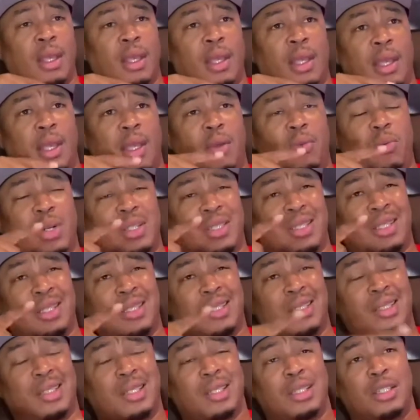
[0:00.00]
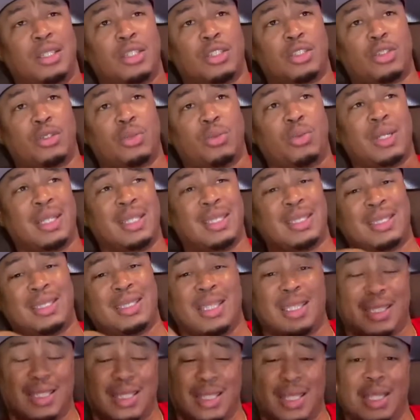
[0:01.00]
It wasn't until
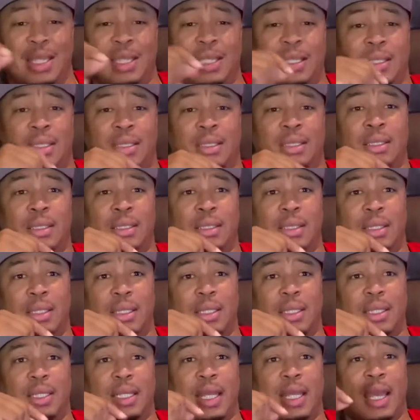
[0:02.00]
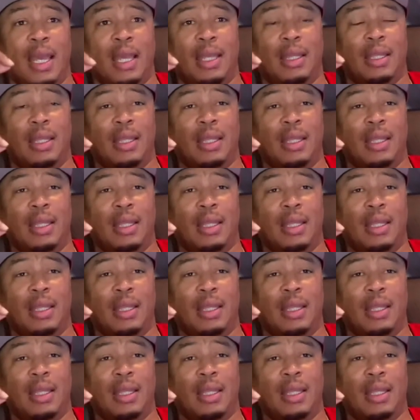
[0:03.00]
2016 that